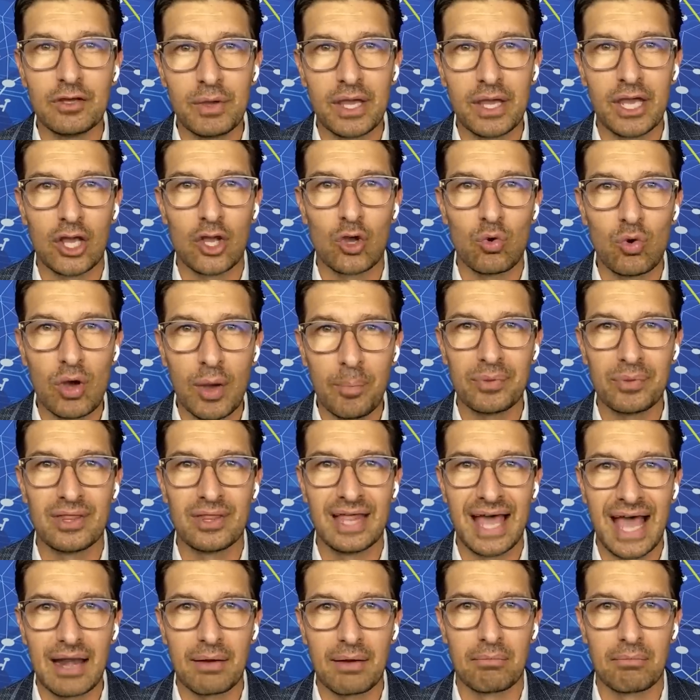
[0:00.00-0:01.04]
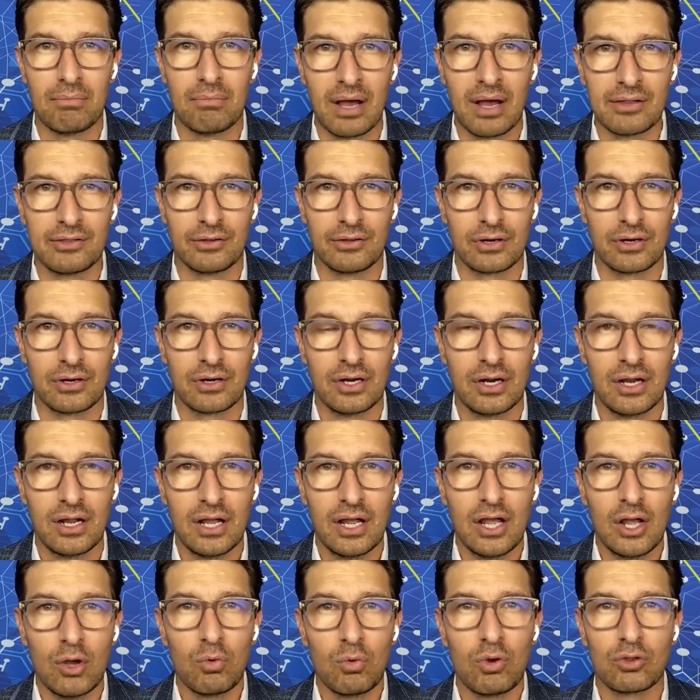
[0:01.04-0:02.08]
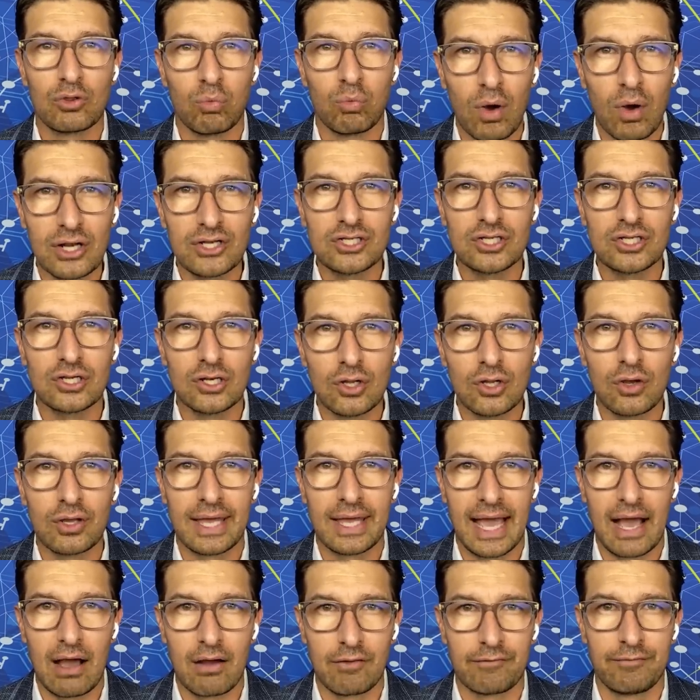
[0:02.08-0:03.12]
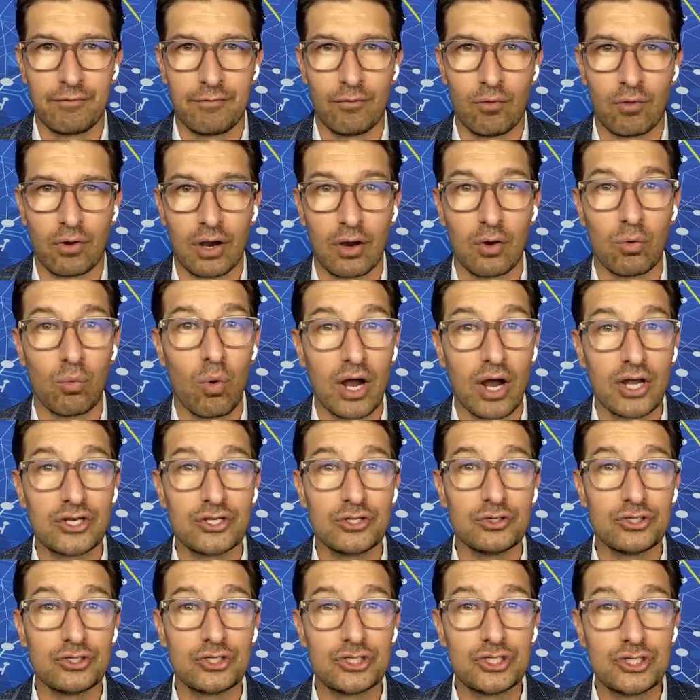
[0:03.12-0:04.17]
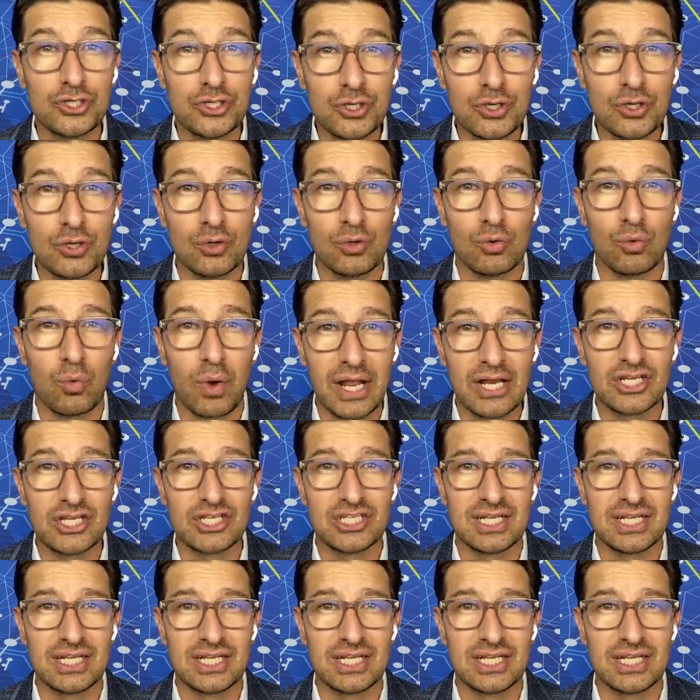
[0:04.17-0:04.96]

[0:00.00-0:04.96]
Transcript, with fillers: you equip that mother with what to look out for and what to do when